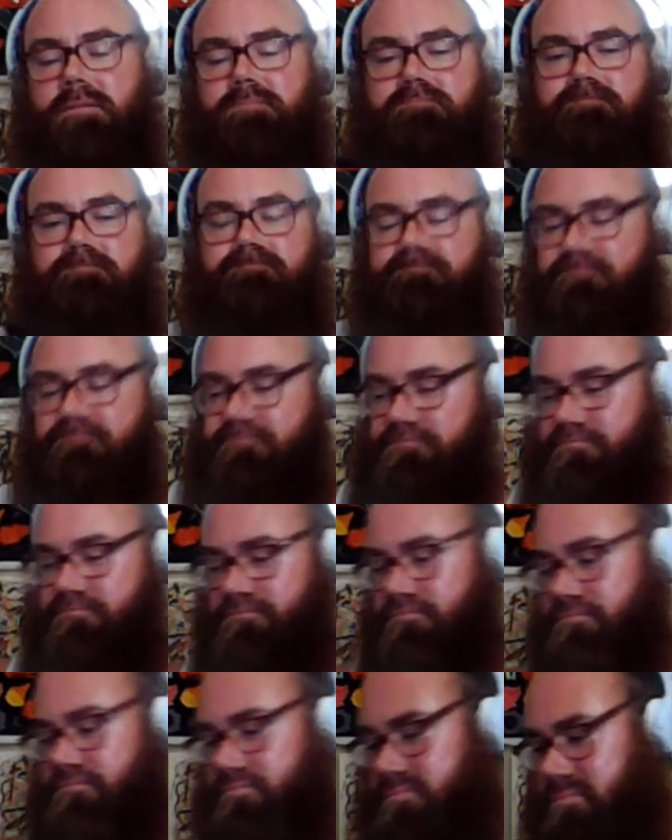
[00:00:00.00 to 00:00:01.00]

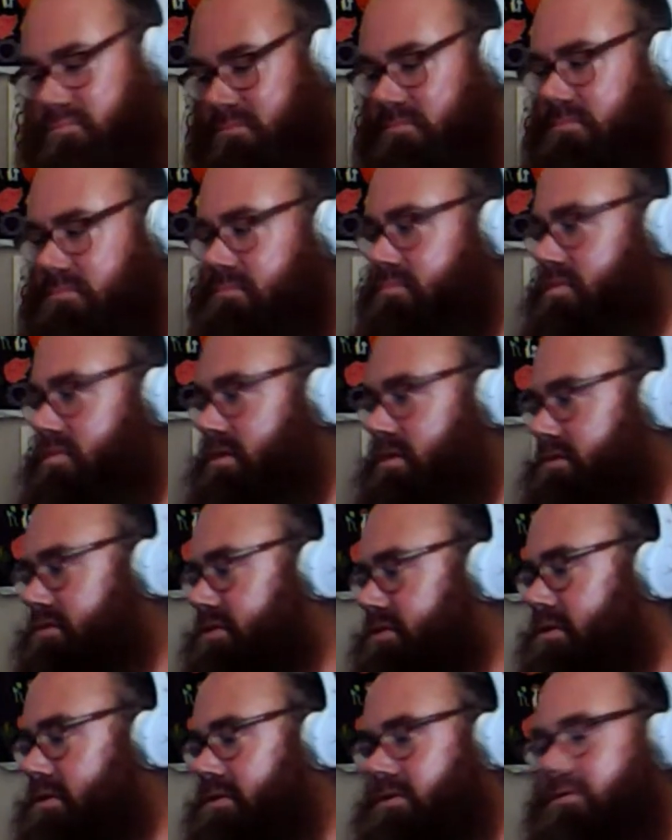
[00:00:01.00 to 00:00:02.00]
So
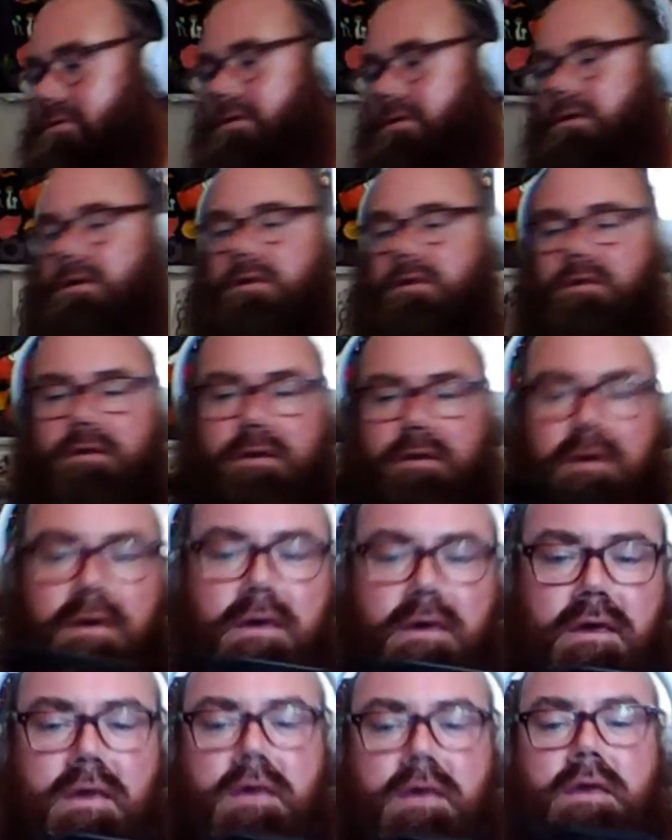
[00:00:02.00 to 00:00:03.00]
each little
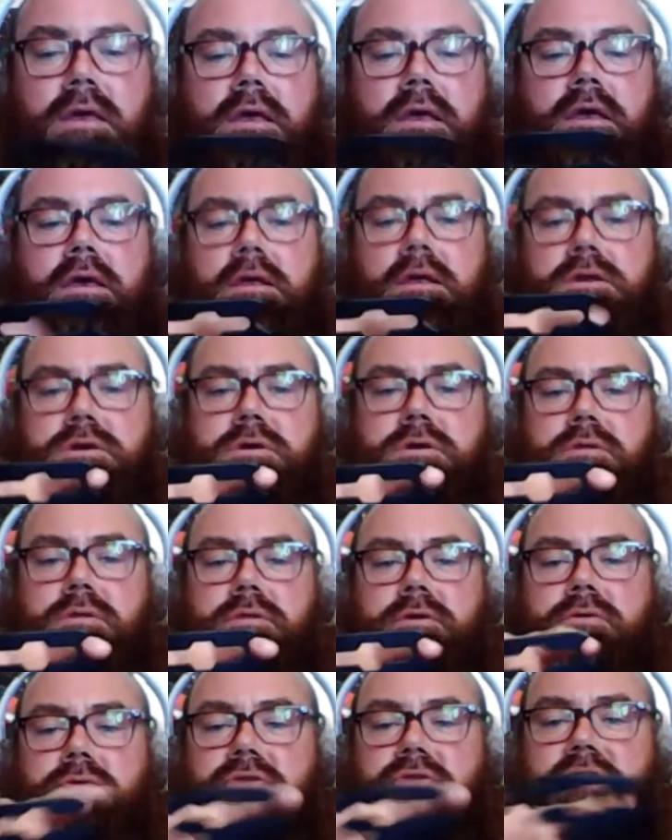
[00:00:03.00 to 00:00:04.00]
thing here
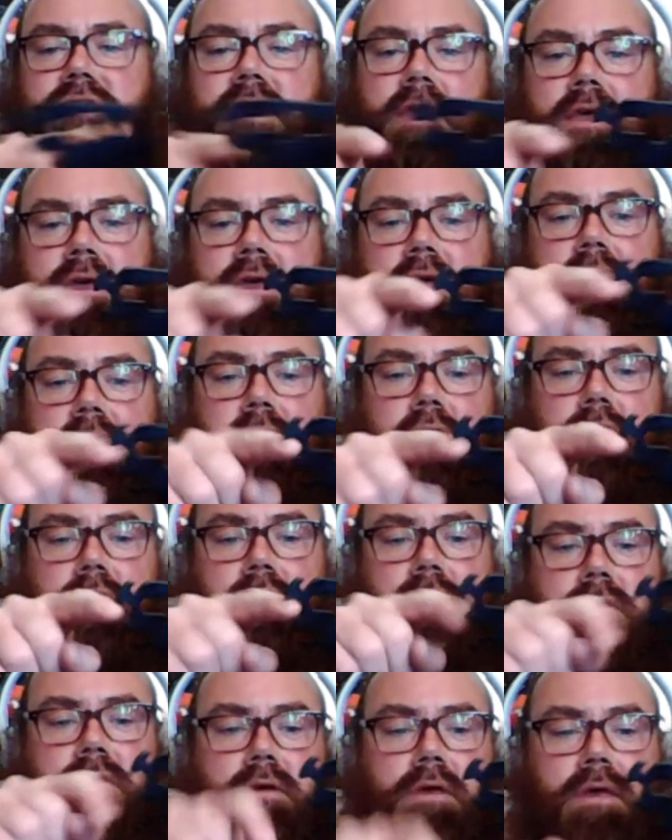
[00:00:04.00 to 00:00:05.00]
is
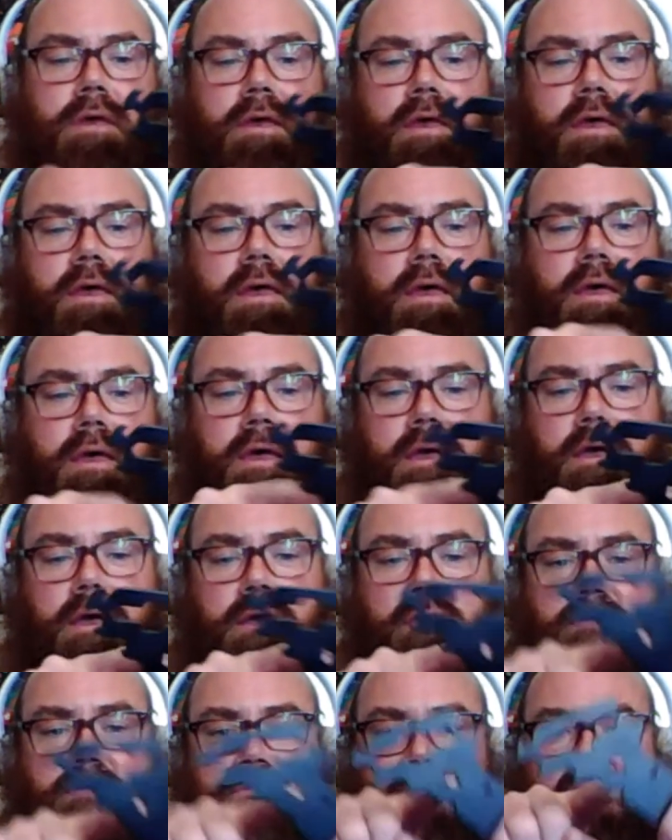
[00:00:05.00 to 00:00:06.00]
basically
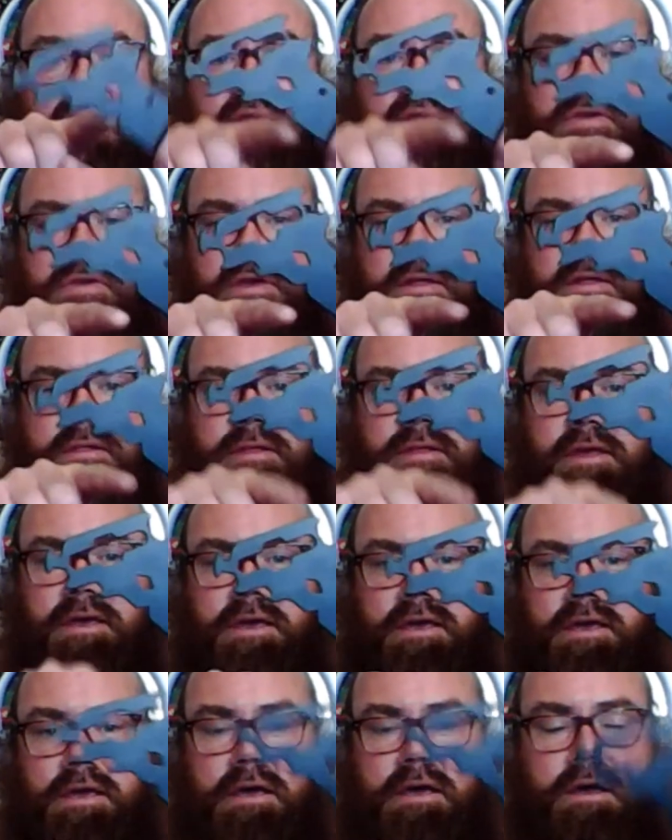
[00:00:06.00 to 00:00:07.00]

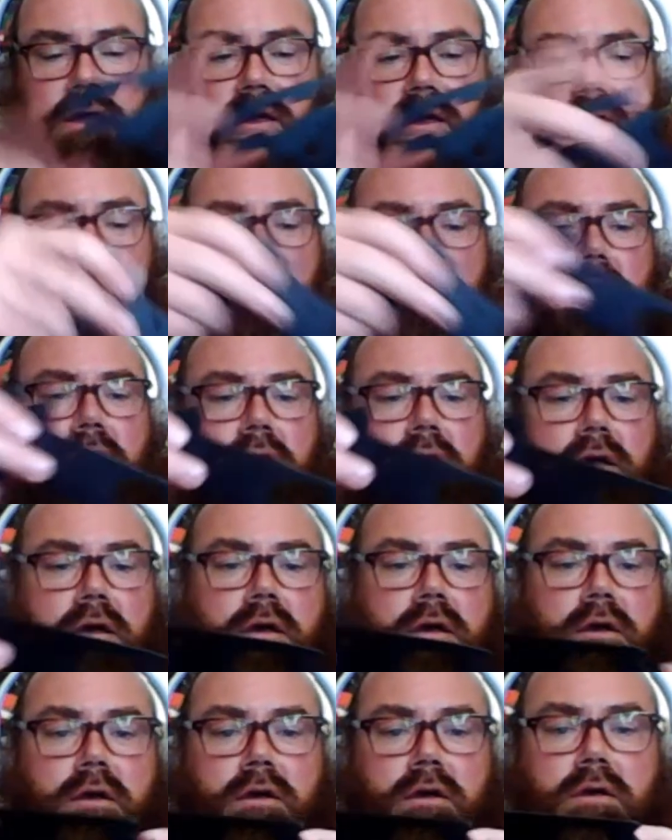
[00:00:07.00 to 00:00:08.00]
the
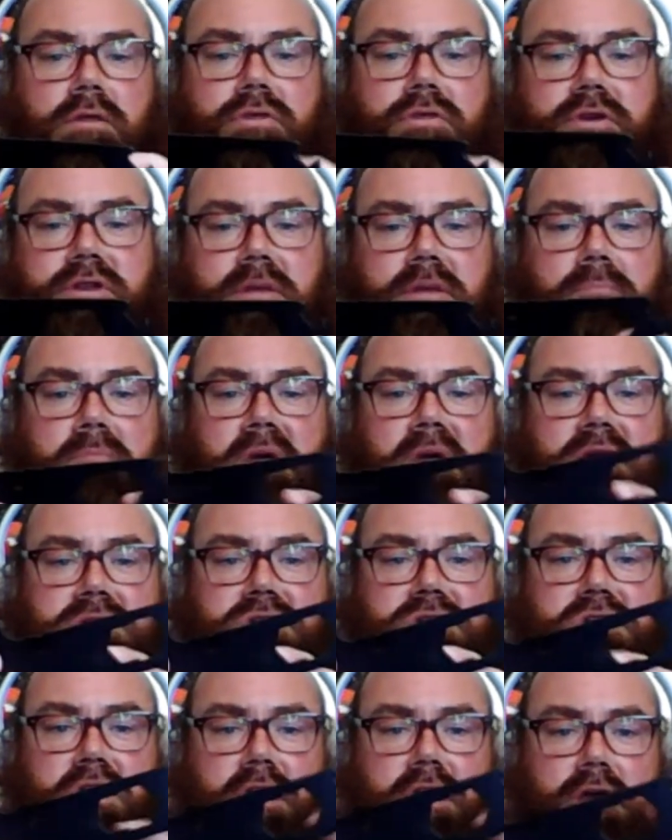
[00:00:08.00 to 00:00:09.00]
dimension
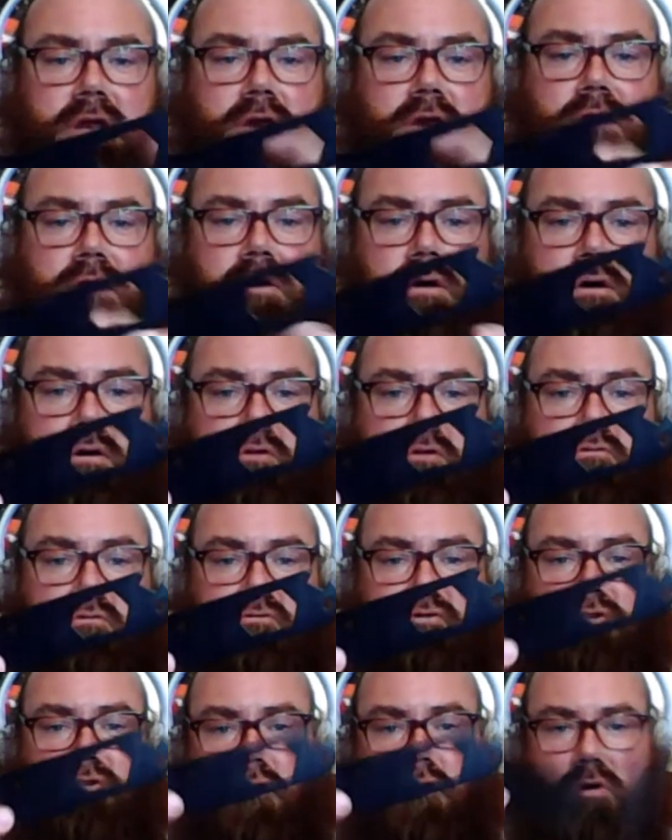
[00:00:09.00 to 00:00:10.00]
for all the
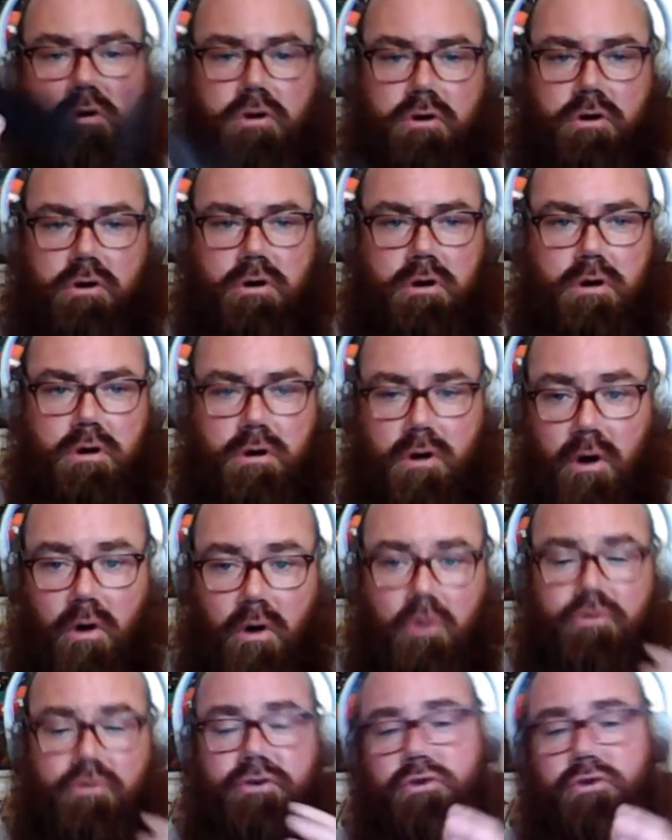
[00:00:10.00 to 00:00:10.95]
tools used